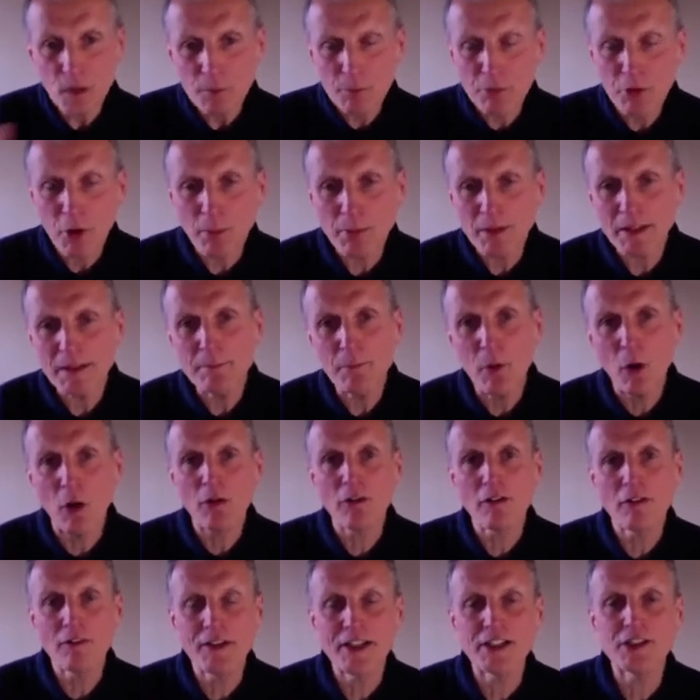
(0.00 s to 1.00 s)
Probably
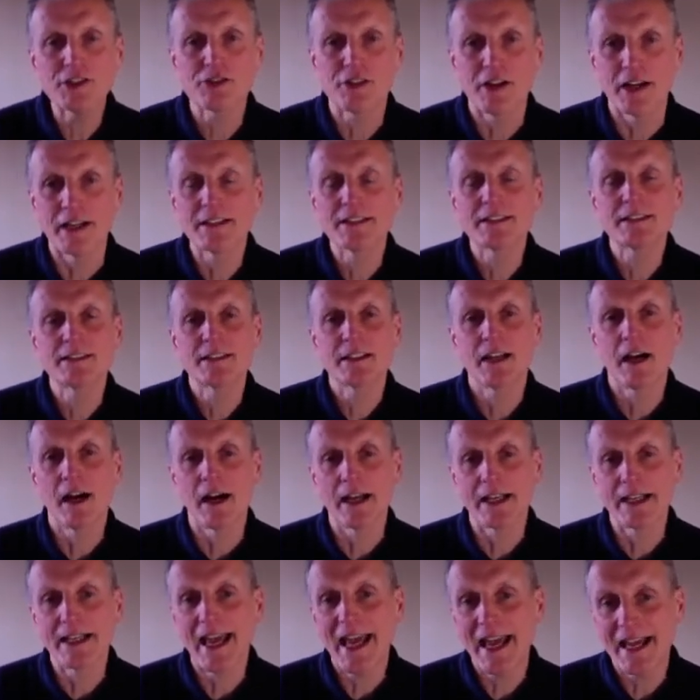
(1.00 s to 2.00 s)
more of interest,
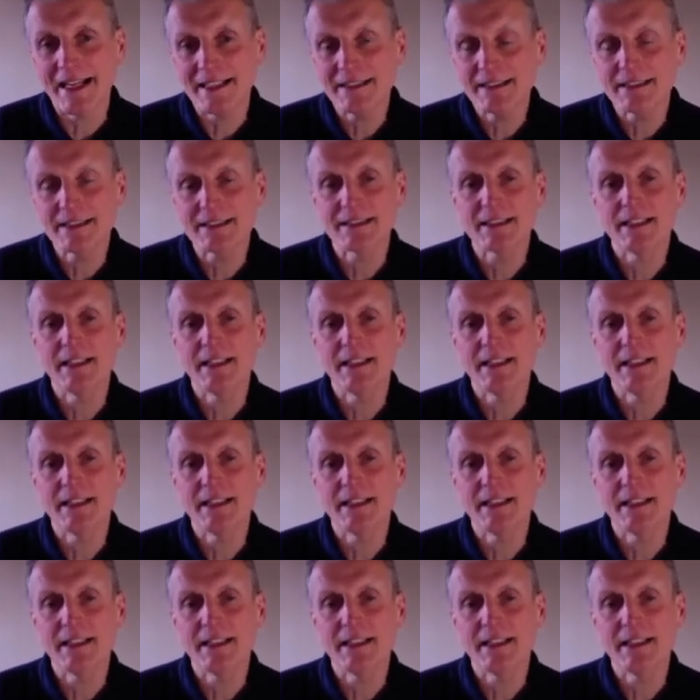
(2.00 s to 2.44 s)
I guess,